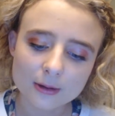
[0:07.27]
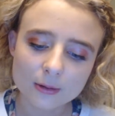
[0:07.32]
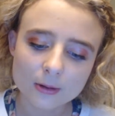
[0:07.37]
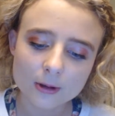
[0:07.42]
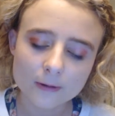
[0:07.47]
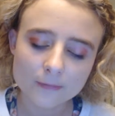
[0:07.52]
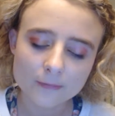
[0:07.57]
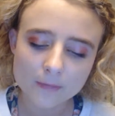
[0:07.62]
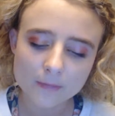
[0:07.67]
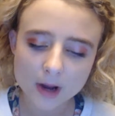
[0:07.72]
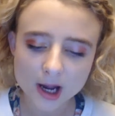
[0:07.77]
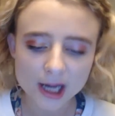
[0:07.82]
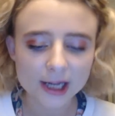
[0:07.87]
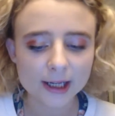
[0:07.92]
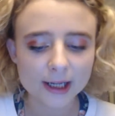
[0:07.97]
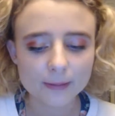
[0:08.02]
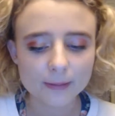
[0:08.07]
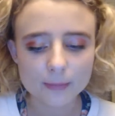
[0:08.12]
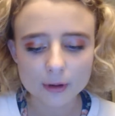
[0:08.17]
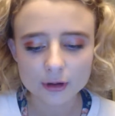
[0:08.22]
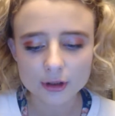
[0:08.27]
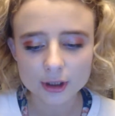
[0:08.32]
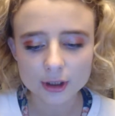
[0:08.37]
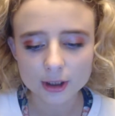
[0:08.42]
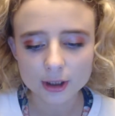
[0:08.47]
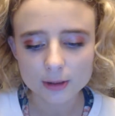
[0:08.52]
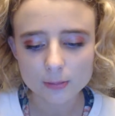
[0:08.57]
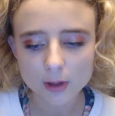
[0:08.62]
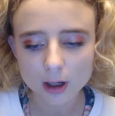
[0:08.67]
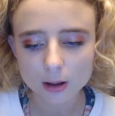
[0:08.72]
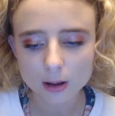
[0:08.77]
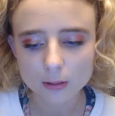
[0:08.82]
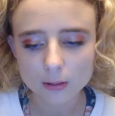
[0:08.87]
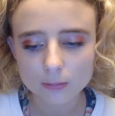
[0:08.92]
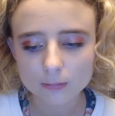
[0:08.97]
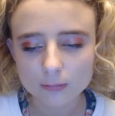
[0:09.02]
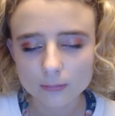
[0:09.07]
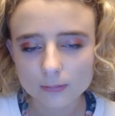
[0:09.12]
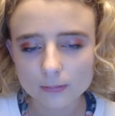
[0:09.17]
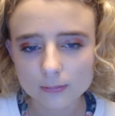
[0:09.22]
all of my body, well,
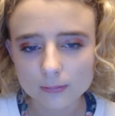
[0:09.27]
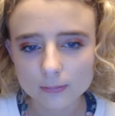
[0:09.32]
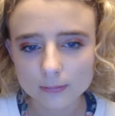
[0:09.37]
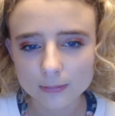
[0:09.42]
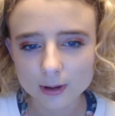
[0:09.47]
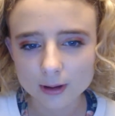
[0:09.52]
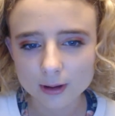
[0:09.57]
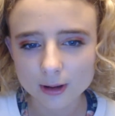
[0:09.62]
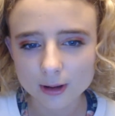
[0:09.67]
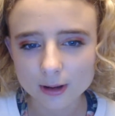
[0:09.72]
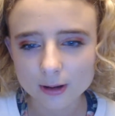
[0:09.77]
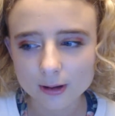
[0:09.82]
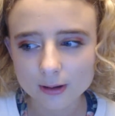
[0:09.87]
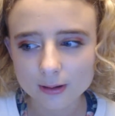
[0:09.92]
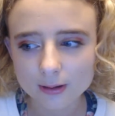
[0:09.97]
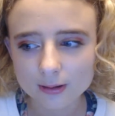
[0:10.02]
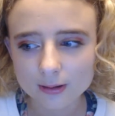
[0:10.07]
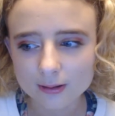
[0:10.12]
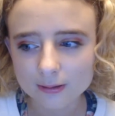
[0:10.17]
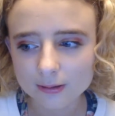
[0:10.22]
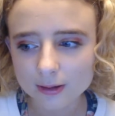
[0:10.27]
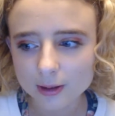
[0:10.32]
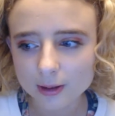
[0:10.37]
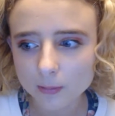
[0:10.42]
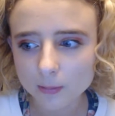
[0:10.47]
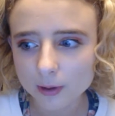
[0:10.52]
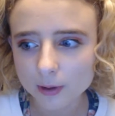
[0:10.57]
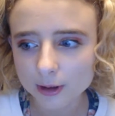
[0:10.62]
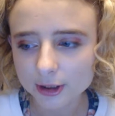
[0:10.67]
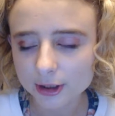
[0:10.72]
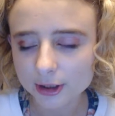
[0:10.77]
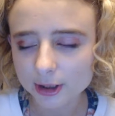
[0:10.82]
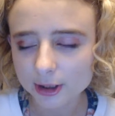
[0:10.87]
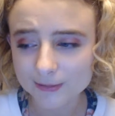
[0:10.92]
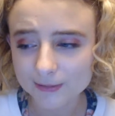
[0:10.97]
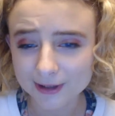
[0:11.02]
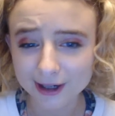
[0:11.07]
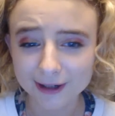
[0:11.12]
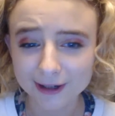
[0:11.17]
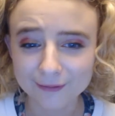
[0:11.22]
the body
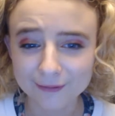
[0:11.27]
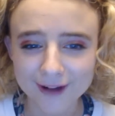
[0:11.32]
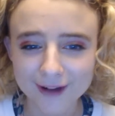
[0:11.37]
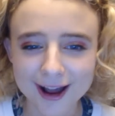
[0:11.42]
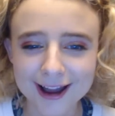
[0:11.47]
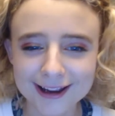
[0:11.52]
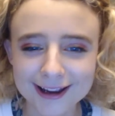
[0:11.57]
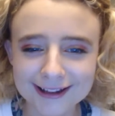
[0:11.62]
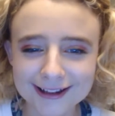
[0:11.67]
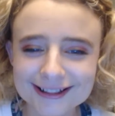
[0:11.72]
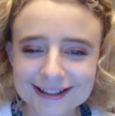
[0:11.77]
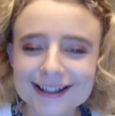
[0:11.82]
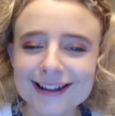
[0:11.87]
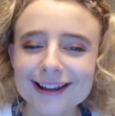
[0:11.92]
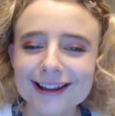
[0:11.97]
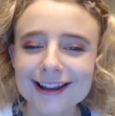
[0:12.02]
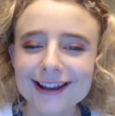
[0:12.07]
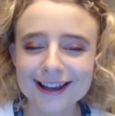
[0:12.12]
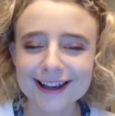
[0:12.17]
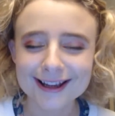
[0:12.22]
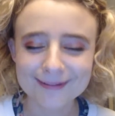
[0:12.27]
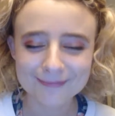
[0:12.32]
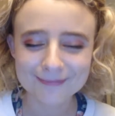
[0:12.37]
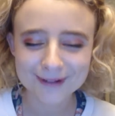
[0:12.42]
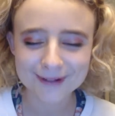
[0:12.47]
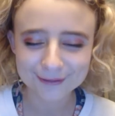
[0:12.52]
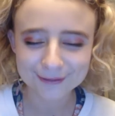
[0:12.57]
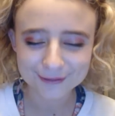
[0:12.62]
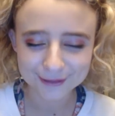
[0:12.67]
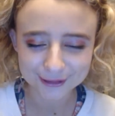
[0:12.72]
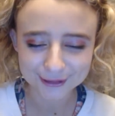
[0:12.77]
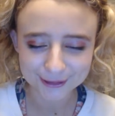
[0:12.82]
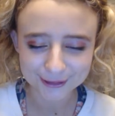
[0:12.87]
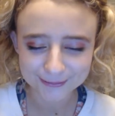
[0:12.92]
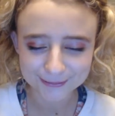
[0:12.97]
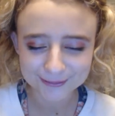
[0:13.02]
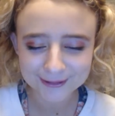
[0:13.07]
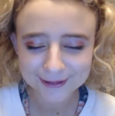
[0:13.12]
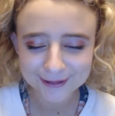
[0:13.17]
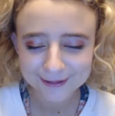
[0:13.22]
creams I can find in my
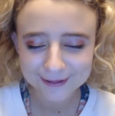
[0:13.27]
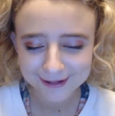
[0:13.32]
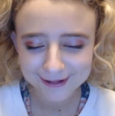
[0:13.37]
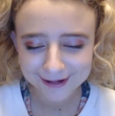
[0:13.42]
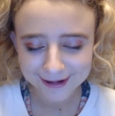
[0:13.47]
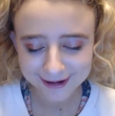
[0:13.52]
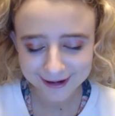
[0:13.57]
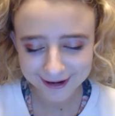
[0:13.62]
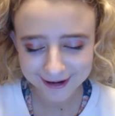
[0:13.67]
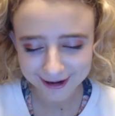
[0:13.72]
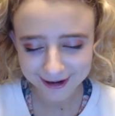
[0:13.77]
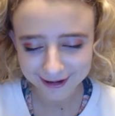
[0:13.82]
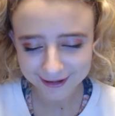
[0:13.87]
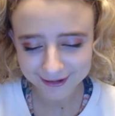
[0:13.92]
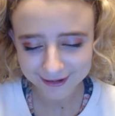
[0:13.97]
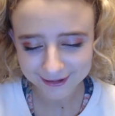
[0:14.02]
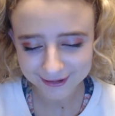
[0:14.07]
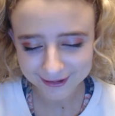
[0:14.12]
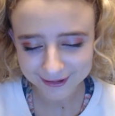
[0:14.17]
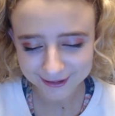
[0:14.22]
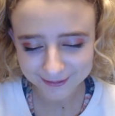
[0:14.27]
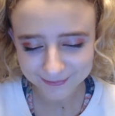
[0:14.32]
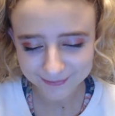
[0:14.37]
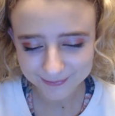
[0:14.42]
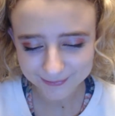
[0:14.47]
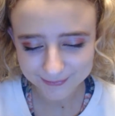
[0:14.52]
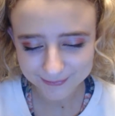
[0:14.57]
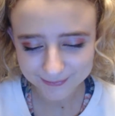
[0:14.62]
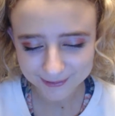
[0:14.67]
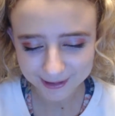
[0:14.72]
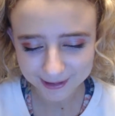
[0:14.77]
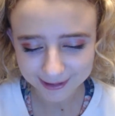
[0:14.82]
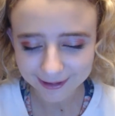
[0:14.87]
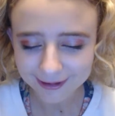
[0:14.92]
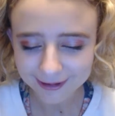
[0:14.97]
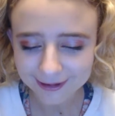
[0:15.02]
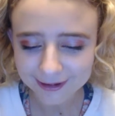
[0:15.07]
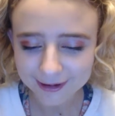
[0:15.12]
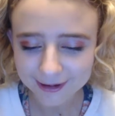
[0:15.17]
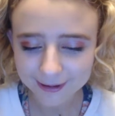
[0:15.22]
room, and
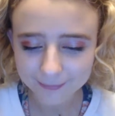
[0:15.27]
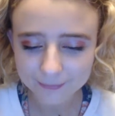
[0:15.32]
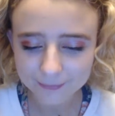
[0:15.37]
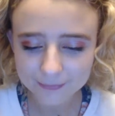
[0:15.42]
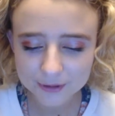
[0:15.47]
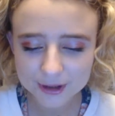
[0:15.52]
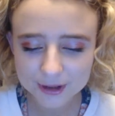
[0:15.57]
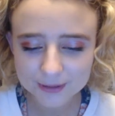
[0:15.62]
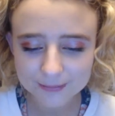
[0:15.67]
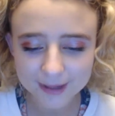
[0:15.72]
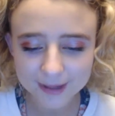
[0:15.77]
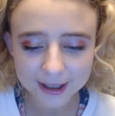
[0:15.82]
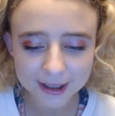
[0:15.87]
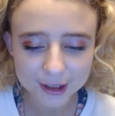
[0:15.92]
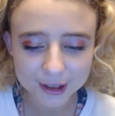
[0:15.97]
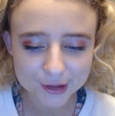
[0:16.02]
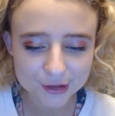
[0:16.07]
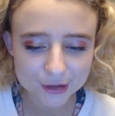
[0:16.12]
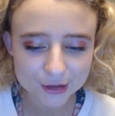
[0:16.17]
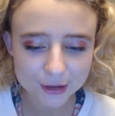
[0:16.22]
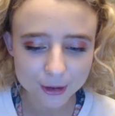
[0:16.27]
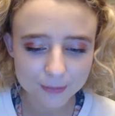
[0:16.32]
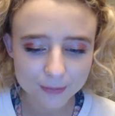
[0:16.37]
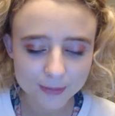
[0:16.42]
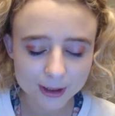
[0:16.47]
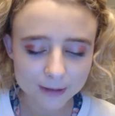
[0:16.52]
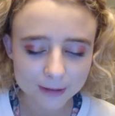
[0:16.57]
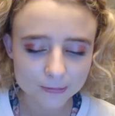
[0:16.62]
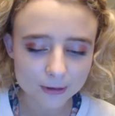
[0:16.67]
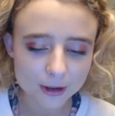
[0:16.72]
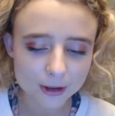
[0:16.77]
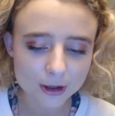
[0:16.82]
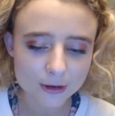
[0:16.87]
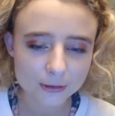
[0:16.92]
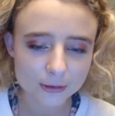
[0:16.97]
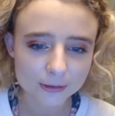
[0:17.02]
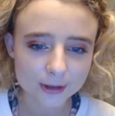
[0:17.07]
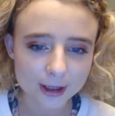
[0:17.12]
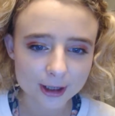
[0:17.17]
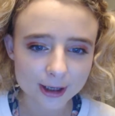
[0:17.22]
yeah, I'm just making so many
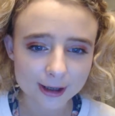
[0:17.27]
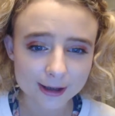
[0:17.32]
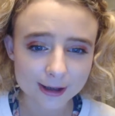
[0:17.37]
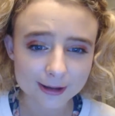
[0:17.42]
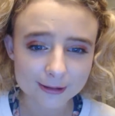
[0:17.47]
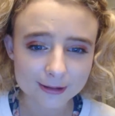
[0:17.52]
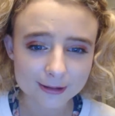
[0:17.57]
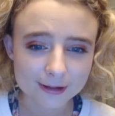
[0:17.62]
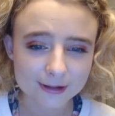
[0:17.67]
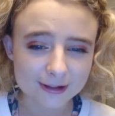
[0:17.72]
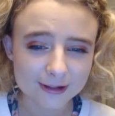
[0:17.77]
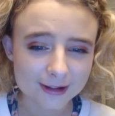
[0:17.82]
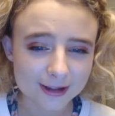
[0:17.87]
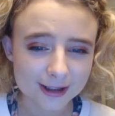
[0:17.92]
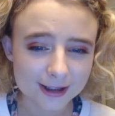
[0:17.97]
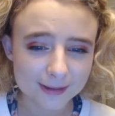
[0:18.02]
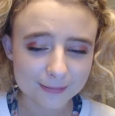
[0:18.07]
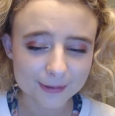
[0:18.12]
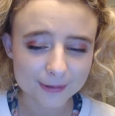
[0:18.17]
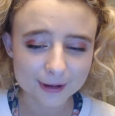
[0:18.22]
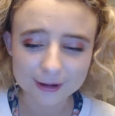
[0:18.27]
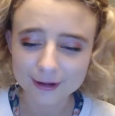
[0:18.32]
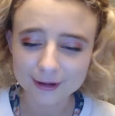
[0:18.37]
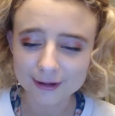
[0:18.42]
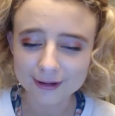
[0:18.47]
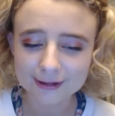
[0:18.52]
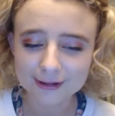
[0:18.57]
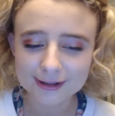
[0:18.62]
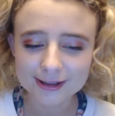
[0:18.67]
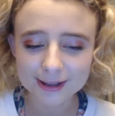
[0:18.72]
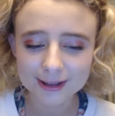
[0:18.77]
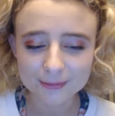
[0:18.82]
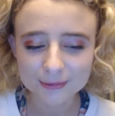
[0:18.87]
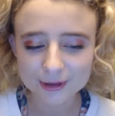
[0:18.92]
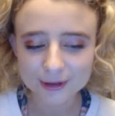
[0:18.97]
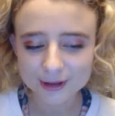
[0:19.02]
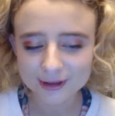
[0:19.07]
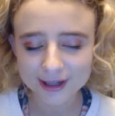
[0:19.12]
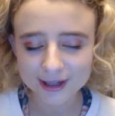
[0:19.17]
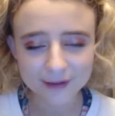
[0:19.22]
videos today because I'm
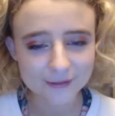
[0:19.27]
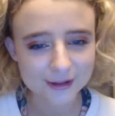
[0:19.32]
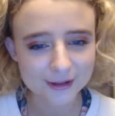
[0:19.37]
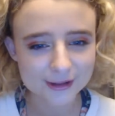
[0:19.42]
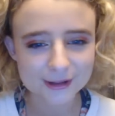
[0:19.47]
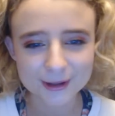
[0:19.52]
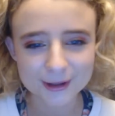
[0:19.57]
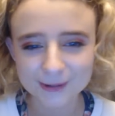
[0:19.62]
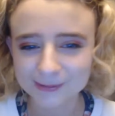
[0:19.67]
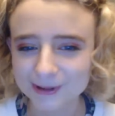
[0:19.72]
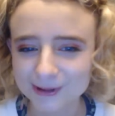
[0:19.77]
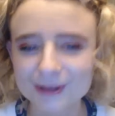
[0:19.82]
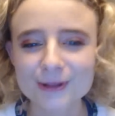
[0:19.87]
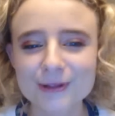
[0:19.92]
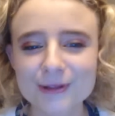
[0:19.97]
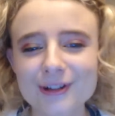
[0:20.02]
just having so